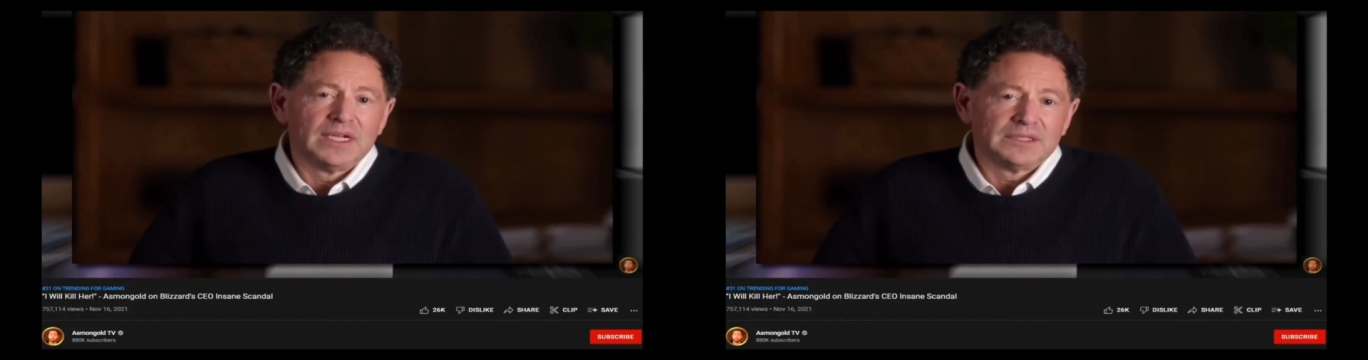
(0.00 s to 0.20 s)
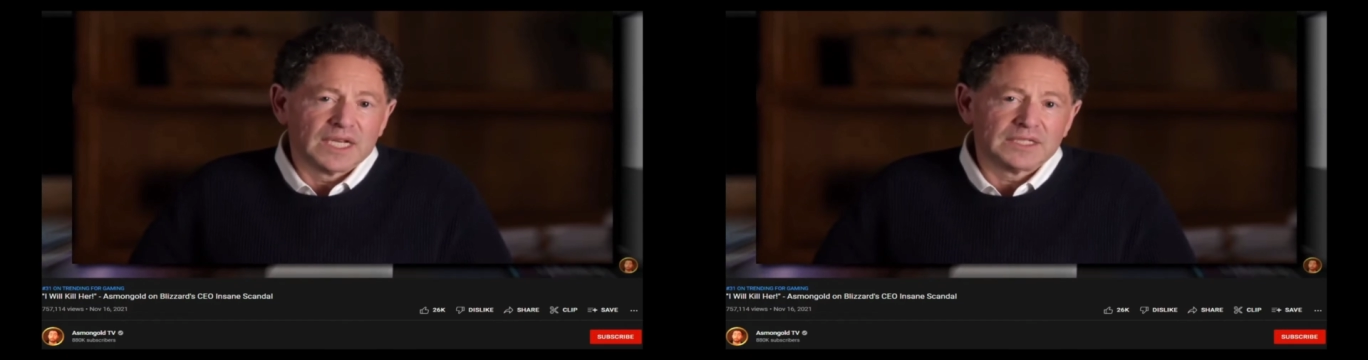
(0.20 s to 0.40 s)

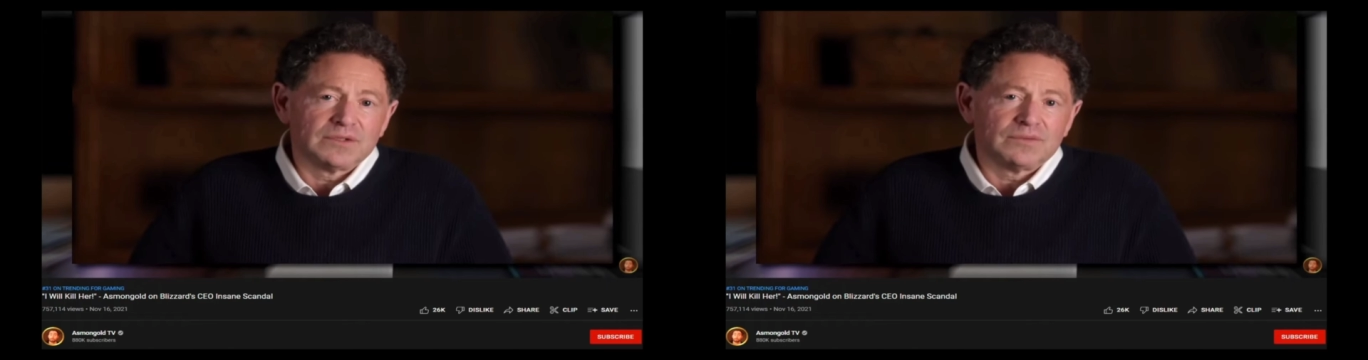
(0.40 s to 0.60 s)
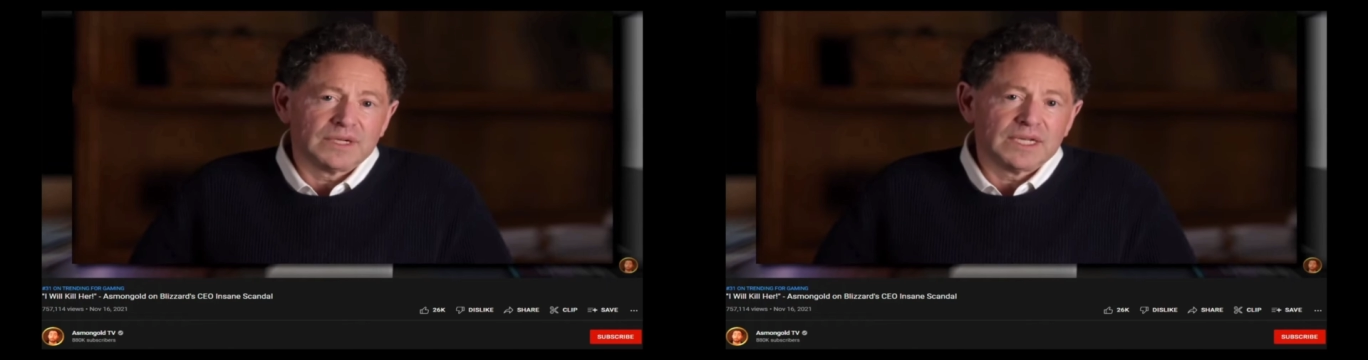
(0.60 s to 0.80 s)
They will
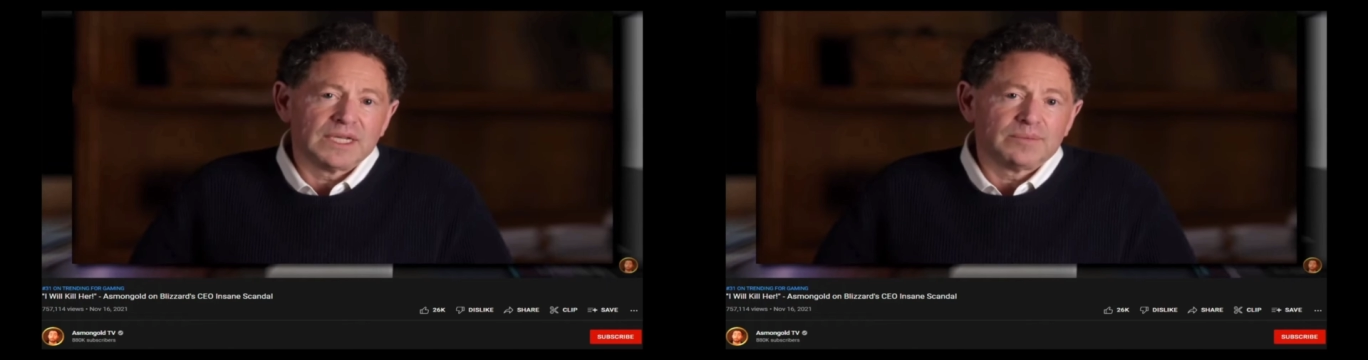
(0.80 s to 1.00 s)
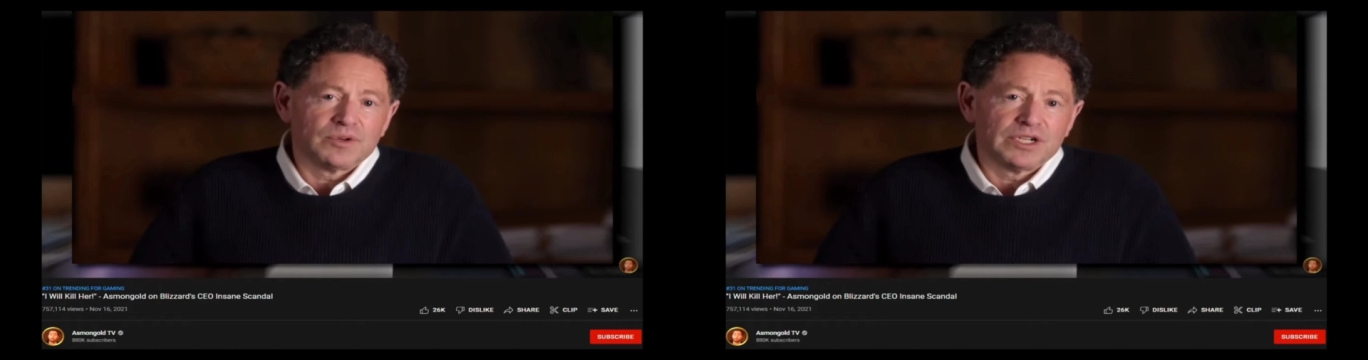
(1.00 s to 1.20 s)
not have to
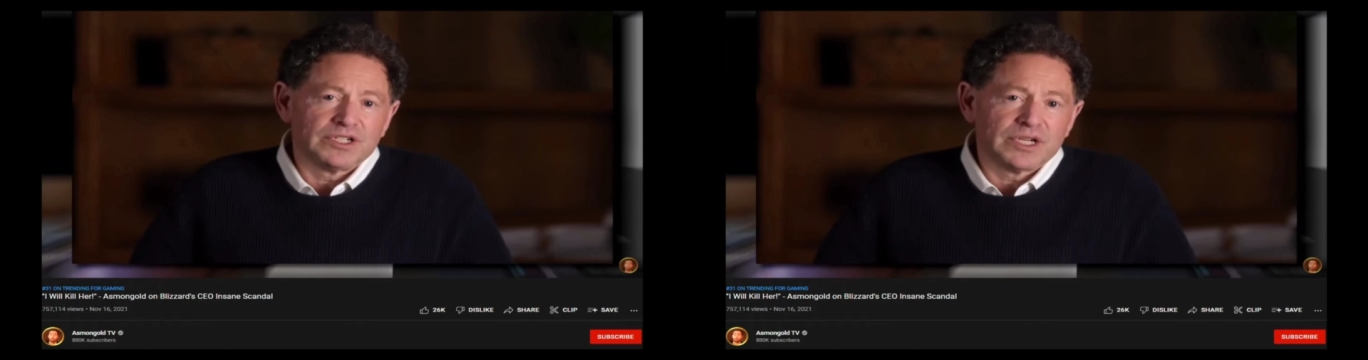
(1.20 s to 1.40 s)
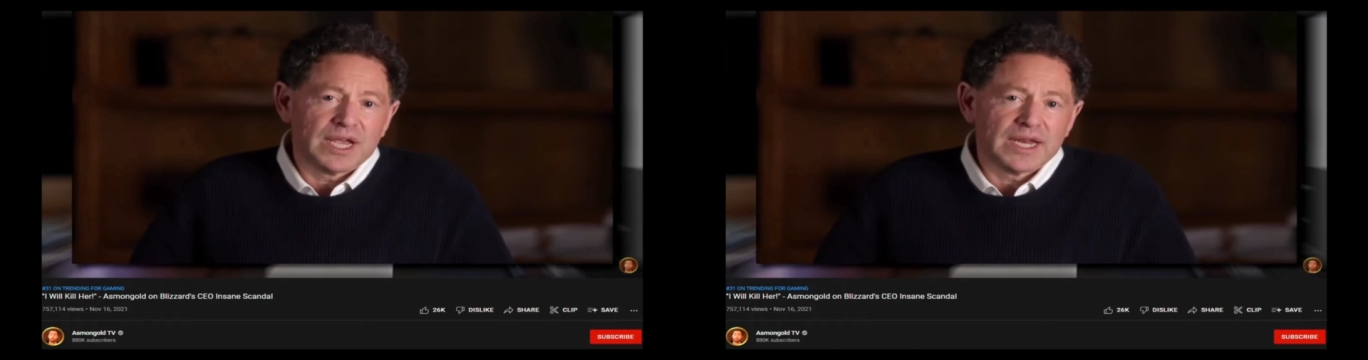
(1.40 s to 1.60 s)

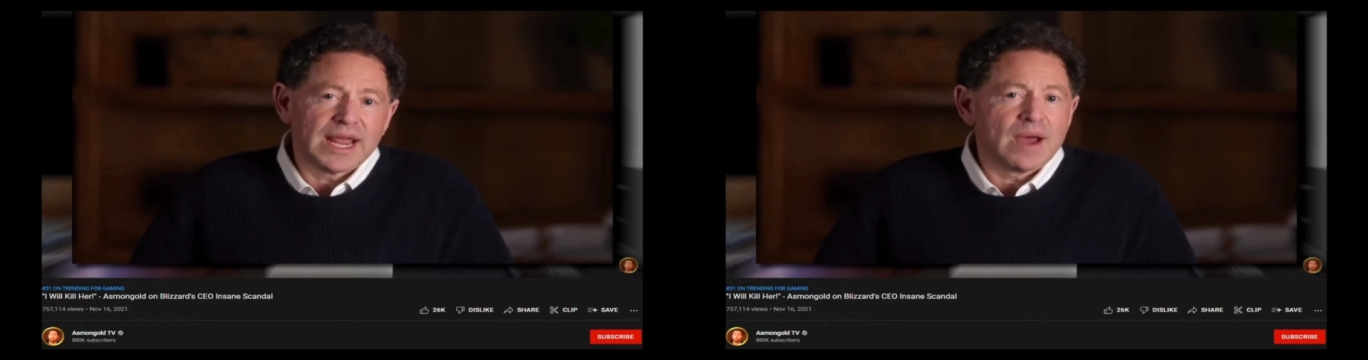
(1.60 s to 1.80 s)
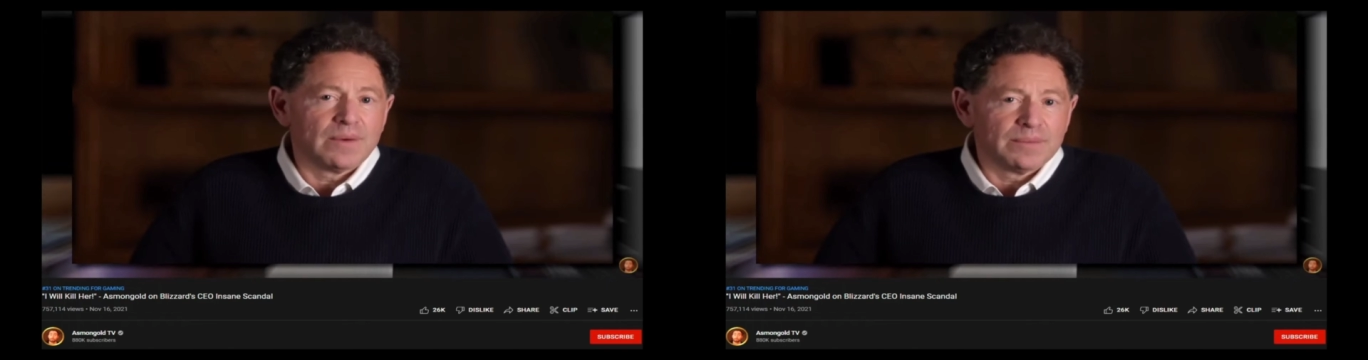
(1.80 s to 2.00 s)
worry
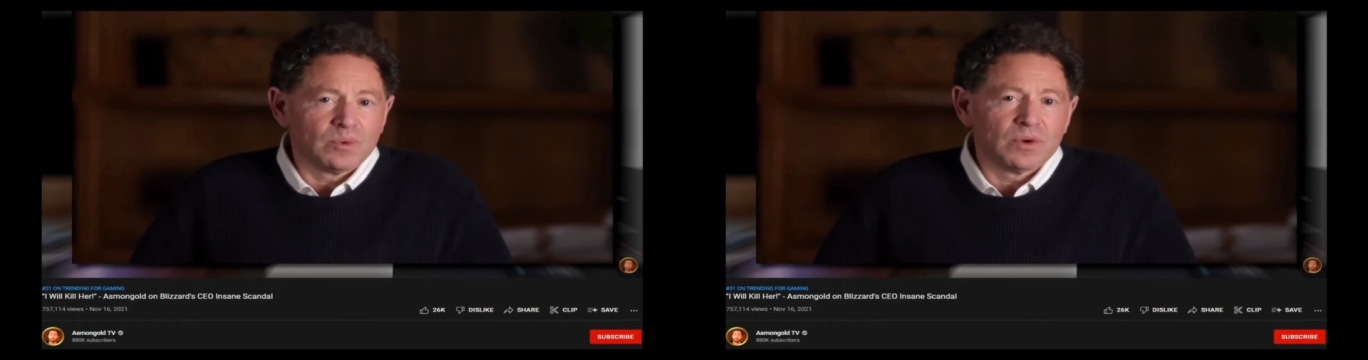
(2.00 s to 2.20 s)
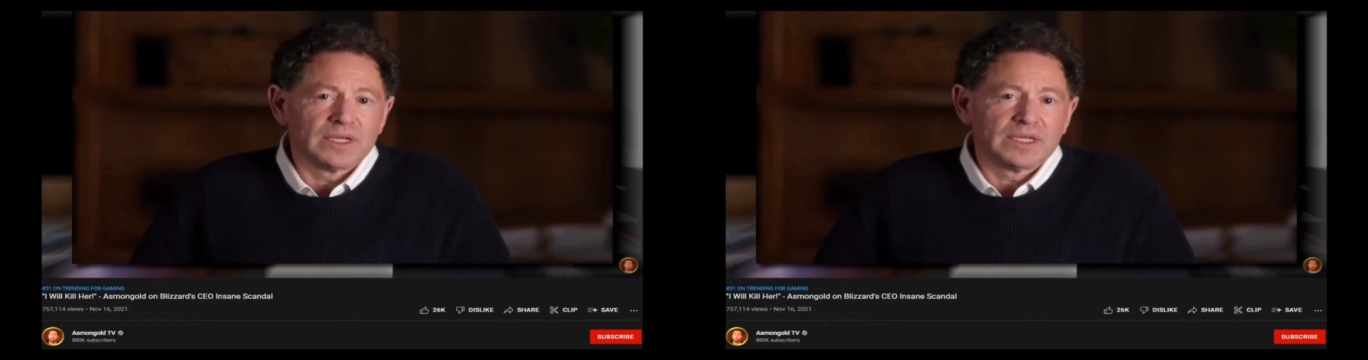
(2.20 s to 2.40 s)
about